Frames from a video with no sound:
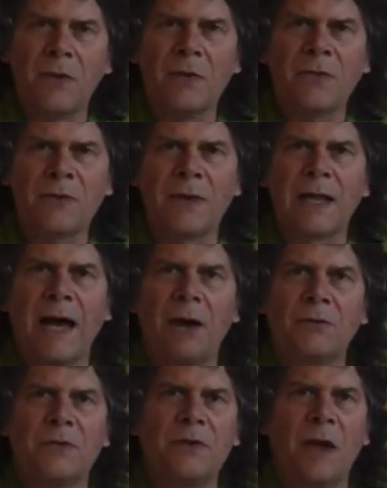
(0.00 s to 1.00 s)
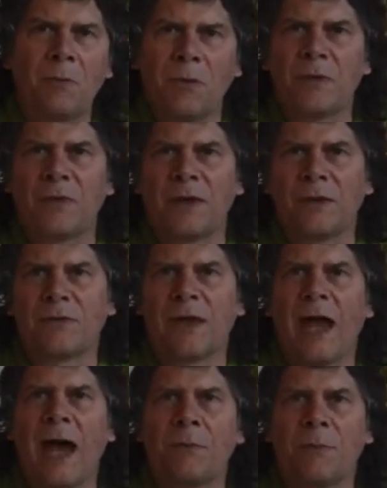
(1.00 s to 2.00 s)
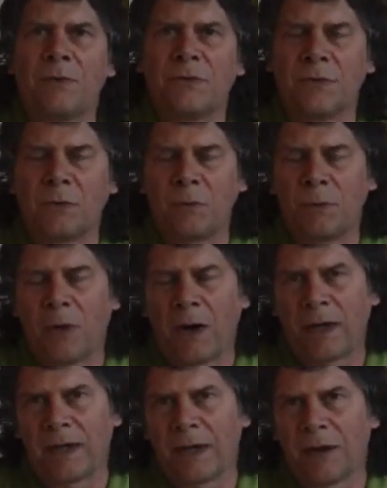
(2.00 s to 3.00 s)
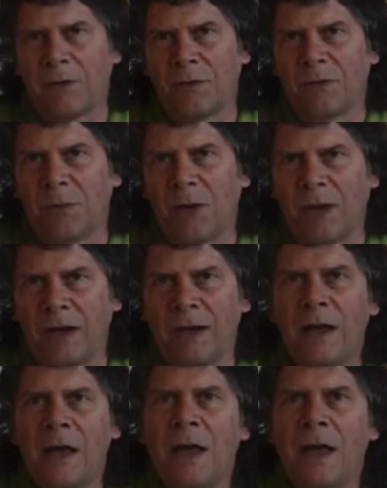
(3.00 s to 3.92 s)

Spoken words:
this allows a number of things to happen so that the body can respond.